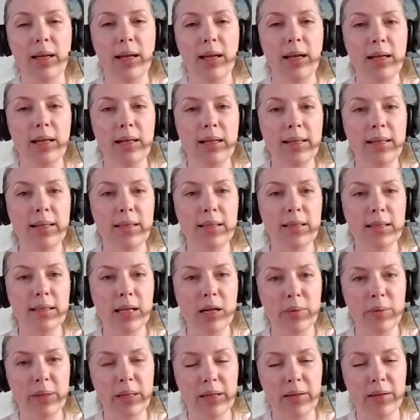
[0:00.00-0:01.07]
and latest
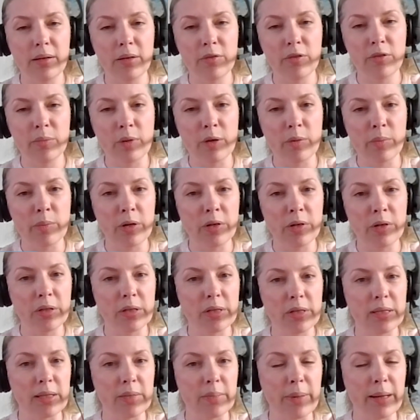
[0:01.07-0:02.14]
now we're hearing from our
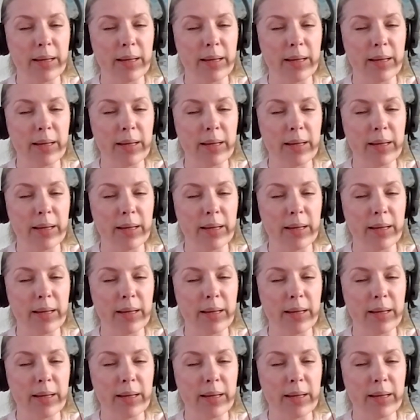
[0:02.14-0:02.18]
partners in